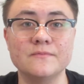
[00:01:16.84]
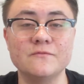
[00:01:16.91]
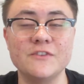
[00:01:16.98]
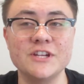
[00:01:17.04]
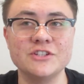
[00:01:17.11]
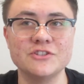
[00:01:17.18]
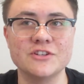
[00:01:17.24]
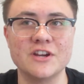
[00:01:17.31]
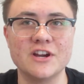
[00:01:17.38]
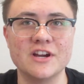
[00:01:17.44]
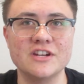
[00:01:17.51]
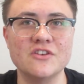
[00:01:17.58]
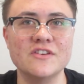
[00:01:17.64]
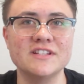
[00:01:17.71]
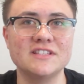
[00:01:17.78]
Facial hair,
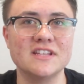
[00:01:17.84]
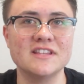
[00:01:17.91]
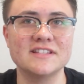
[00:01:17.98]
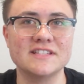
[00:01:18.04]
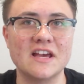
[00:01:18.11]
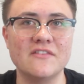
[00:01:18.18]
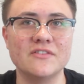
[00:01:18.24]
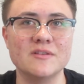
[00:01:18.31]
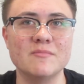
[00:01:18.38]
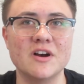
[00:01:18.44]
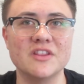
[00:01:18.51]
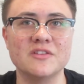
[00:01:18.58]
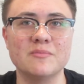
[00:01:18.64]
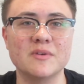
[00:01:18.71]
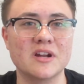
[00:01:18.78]
I know I say this every
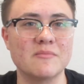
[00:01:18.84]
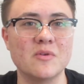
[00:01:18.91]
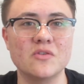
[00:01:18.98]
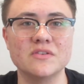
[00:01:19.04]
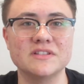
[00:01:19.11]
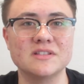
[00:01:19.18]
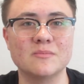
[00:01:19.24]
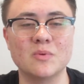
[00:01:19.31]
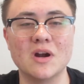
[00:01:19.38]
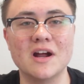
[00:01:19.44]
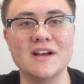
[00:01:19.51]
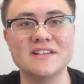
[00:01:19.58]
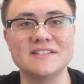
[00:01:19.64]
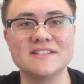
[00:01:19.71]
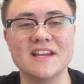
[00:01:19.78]
month, but I'm always
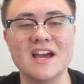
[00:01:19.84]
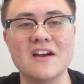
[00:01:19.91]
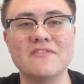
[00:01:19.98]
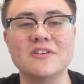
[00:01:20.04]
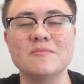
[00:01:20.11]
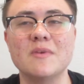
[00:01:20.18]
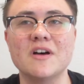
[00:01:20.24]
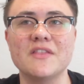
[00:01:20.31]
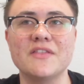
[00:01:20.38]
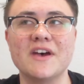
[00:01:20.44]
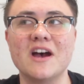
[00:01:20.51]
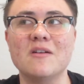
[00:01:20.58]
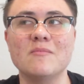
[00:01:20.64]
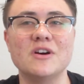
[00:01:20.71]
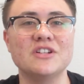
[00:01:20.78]
surprised every month
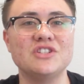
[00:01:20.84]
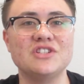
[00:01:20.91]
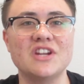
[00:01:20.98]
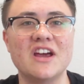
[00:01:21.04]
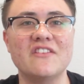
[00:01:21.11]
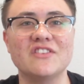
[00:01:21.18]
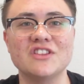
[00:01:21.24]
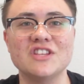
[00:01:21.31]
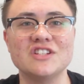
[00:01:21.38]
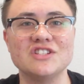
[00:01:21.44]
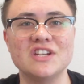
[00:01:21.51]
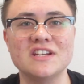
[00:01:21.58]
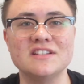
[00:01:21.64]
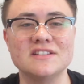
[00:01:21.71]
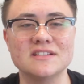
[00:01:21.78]
how much everything
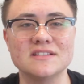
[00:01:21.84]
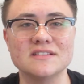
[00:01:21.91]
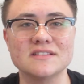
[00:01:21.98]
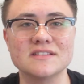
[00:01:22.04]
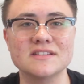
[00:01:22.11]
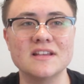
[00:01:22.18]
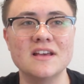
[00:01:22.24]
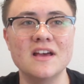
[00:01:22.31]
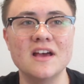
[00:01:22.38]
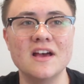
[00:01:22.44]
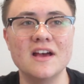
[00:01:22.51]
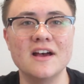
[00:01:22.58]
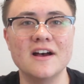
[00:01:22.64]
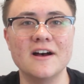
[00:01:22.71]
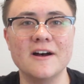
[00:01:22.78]
changes.
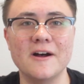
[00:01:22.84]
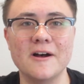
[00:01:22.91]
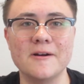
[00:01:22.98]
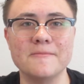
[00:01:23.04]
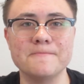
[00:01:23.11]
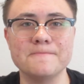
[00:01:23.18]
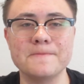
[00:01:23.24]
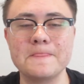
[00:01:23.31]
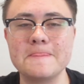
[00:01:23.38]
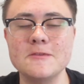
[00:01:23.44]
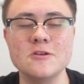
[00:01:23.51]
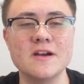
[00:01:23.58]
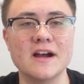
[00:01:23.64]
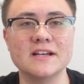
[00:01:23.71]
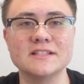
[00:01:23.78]

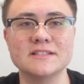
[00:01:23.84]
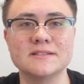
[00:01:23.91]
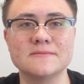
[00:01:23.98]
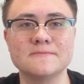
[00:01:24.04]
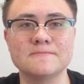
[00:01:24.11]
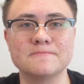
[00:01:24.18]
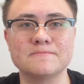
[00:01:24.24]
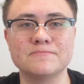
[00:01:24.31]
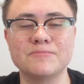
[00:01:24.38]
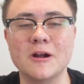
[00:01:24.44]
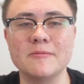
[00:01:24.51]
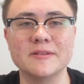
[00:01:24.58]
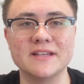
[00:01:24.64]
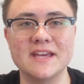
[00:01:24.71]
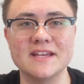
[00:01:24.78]
You guys
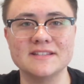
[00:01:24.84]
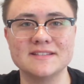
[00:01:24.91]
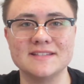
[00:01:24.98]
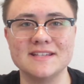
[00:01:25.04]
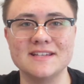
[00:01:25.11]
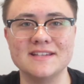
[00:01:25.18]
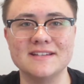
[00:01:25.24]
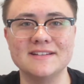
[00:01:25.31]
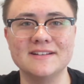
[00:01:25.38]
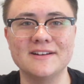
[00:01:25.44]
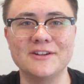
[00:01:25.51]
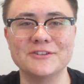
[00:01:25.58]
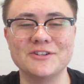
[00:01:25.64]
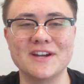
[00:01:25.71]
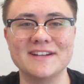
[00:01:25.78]
probably can't see.
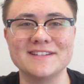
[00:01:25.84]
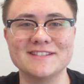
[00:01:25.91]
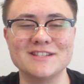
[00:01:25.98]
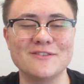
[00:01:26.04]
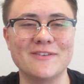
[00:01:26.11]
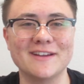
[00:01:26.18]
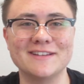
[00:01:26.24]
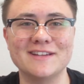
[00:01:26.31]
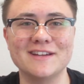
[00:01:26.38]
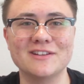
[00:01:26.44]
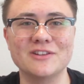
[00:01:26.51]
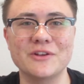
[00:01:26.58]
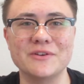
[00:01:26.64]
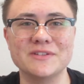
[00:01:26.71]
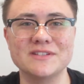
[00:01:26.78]
I'll try to see if I can get
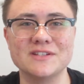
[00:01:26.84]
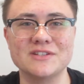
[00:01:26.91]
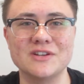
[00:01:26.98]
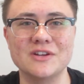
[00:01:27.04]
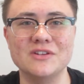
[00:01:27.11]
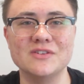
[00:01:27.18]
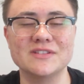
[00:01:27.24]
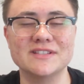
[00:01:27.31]
close to show you